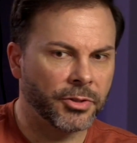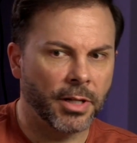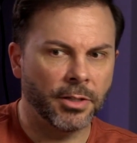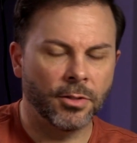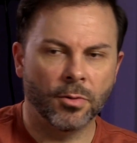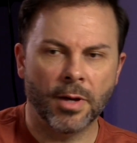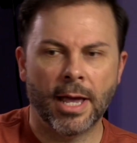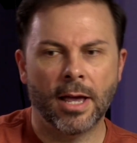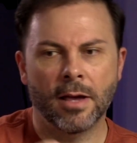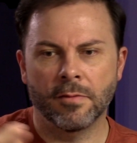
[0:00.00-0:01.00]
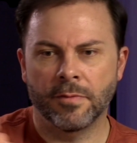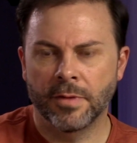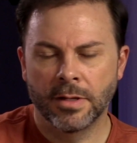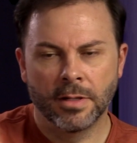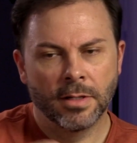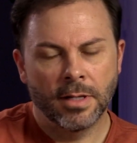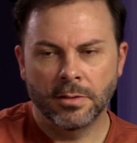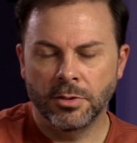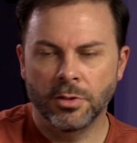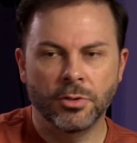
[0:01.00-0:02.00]
set, you don't have
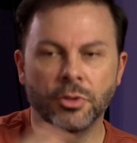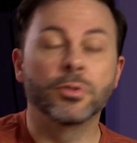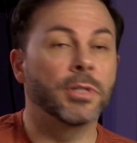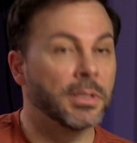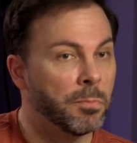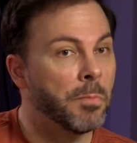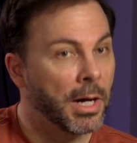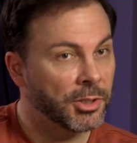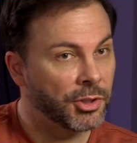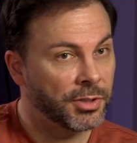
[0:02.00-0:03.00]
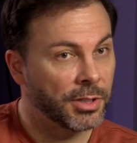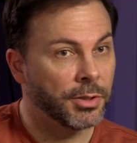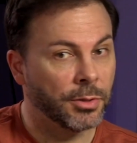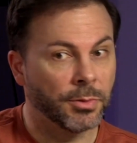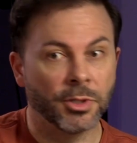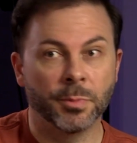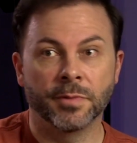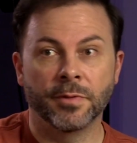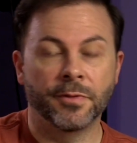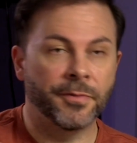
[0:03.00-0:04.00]
usually as much to do in terms
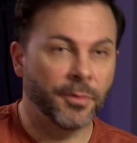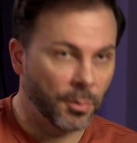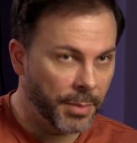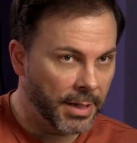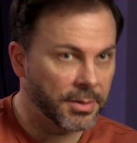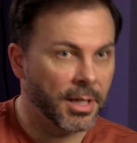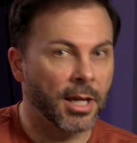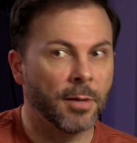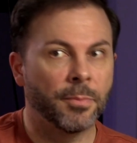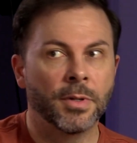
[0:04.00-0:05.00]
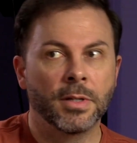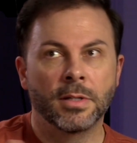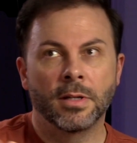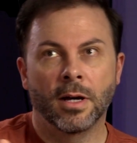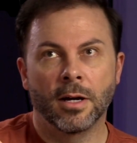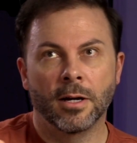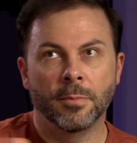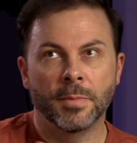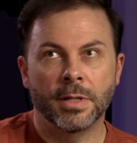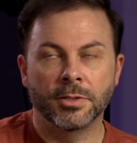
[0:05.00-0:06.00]
of a full base camp.
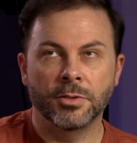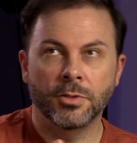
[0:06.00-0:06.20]
It's